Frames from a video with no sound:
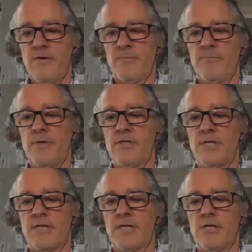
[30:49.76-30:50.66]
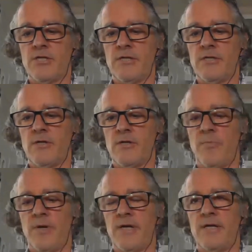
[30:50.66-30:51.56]
private music teachers
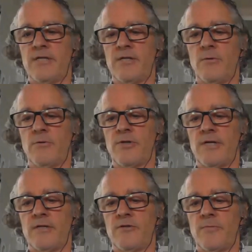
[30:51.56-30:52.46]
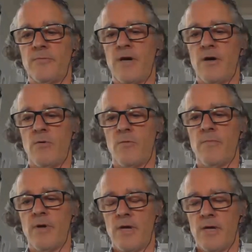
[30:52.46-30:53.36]
operating as sole traders from their
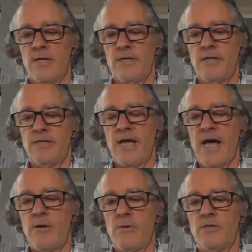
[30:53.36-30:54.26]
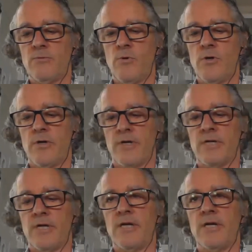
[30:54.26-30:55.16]
home, does hours
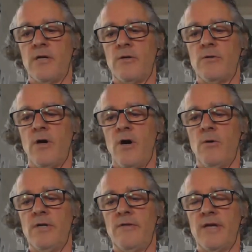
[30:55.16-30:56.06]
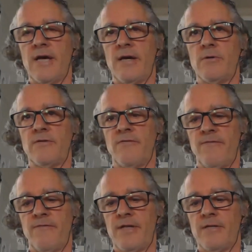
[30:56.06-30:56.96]
worked include only the hours of
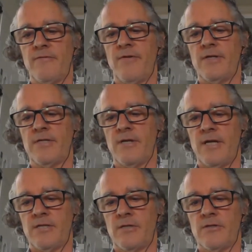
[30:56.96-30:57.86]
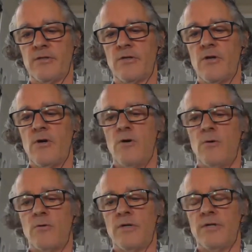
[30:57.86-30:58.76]
face-to-face lessons
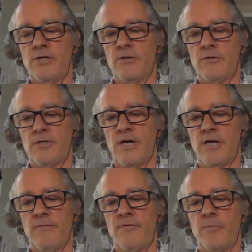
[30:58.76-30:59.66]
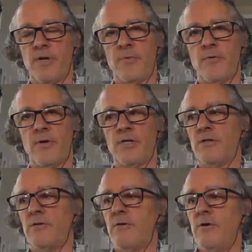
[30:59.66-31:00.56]
or additional time for
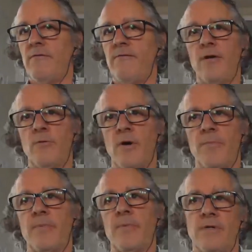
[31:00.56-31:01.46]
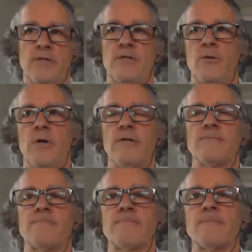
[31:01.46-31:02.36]
preparation, follow-up, and so on?